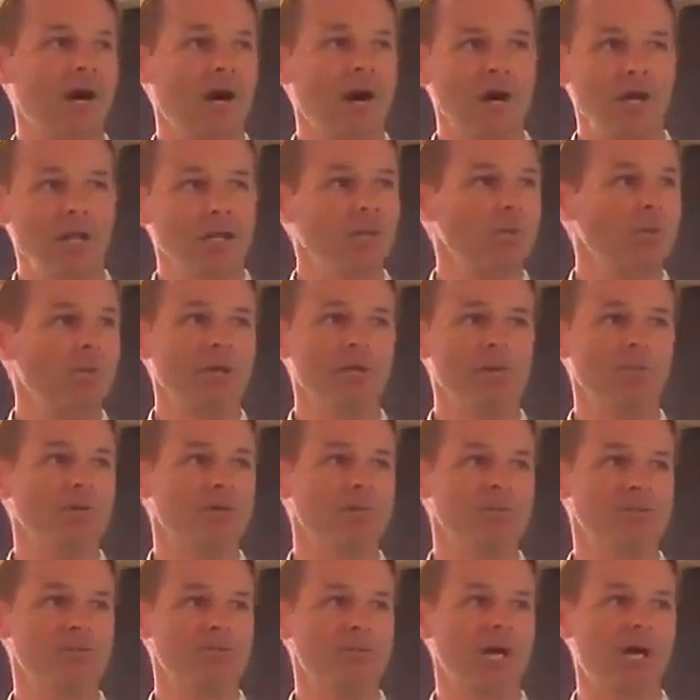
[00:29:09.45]
All he wanted
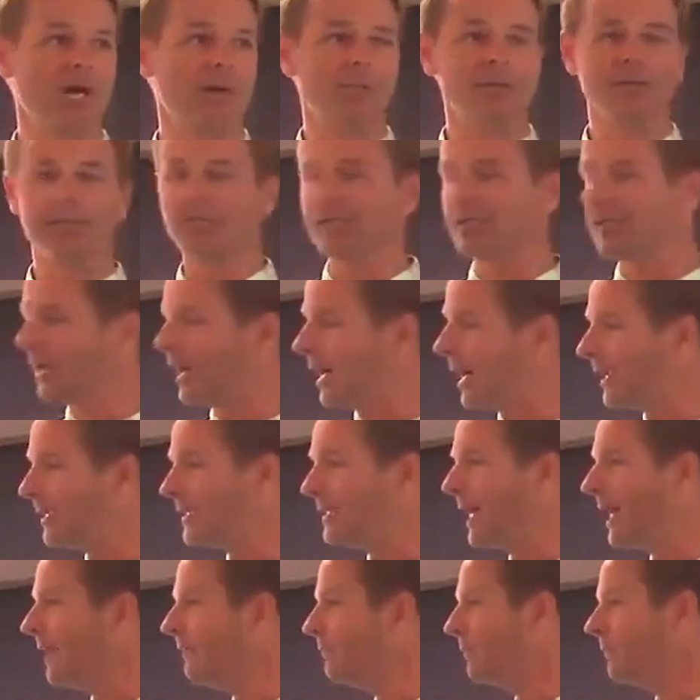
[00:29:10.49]
was a job, and
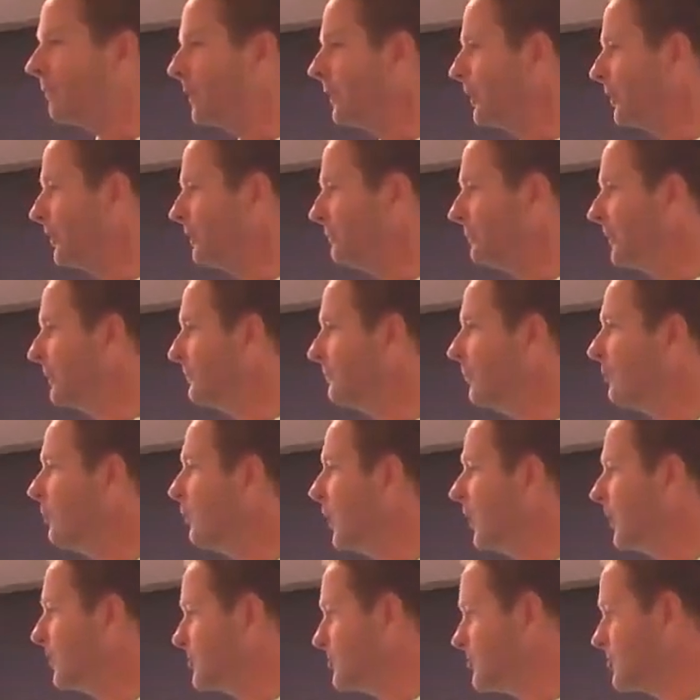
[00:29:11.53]
God gave him a little minimum
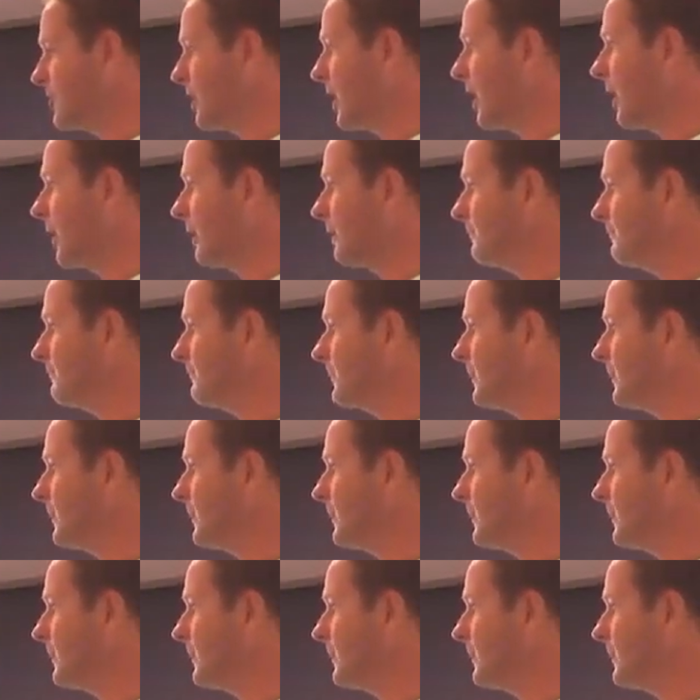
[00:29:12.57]
wage job.